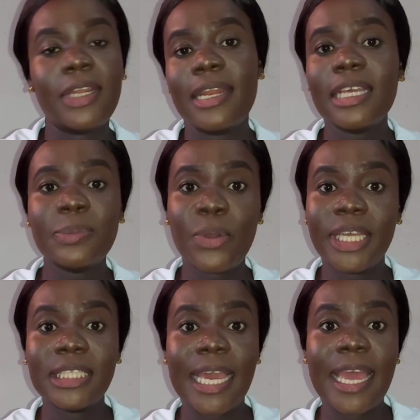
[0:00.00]
So the next
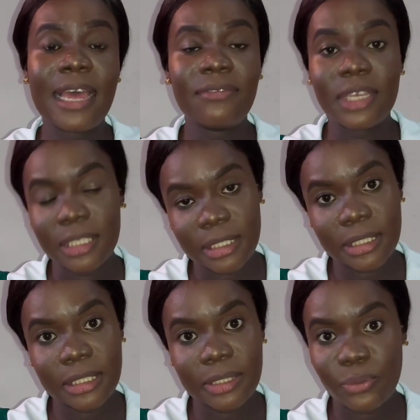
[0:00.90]
point I have
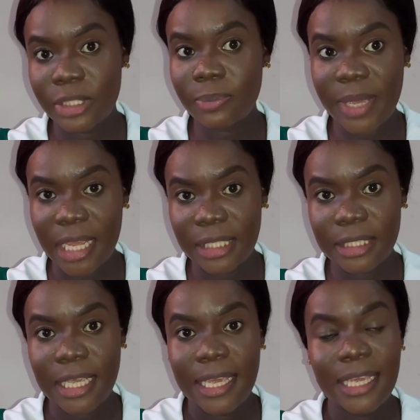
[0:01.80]
is respect.
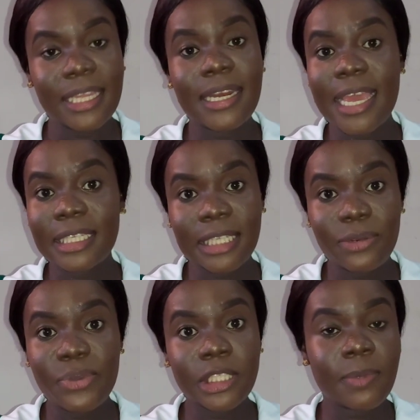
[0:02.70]
In
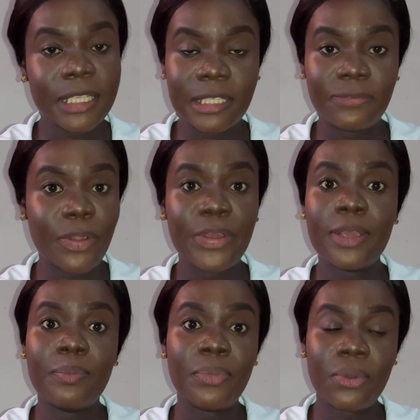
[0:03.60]
nursing, respect is very
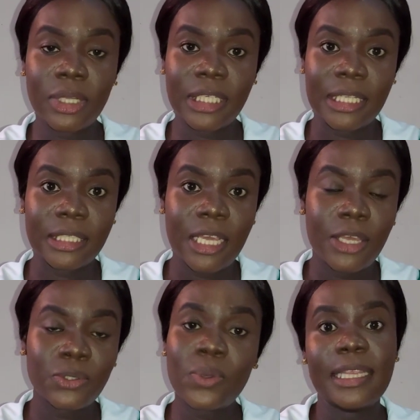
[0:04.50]
important.
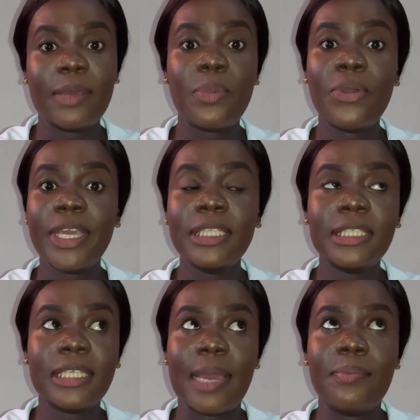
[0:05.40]
So what the
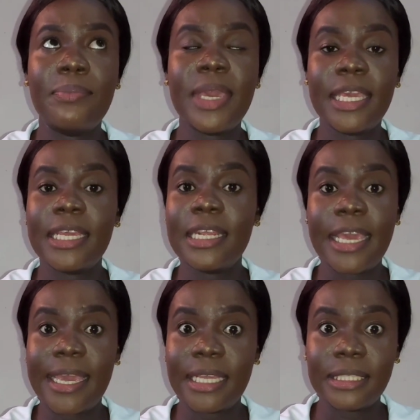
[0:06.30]
points I'm making
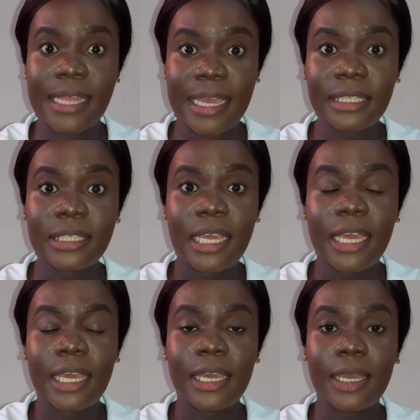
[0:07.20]
here is that
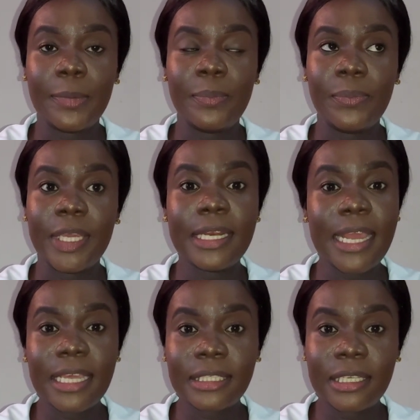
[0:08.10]
in
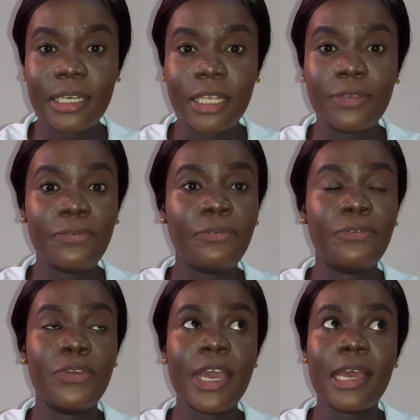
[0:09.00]
nursing, if
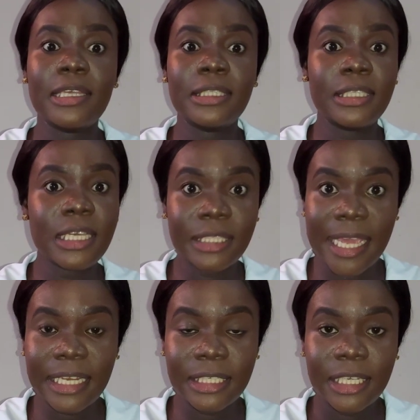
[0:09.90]
you are
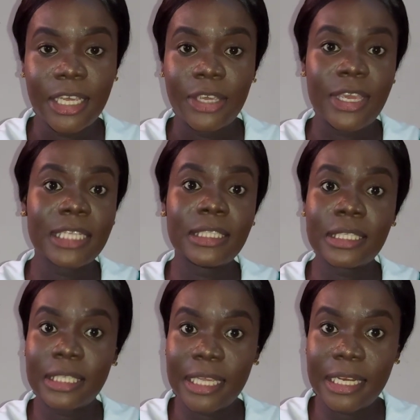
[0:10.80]
seated, you are
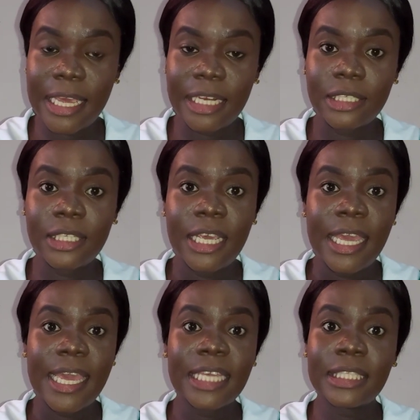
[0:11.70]
sitting, and
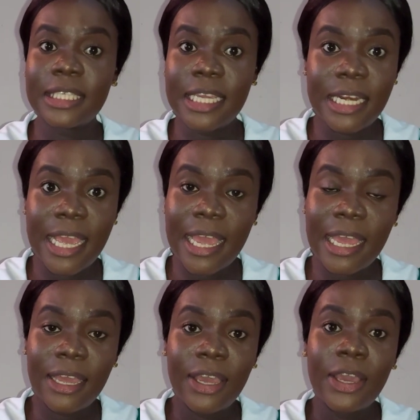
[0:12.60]
a
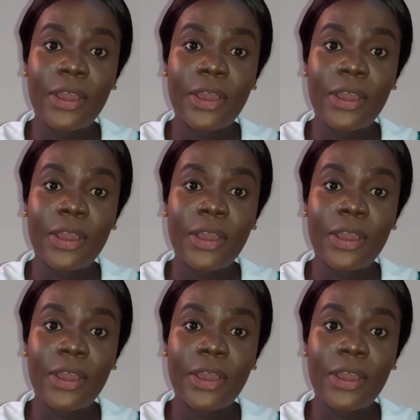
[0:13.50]
senior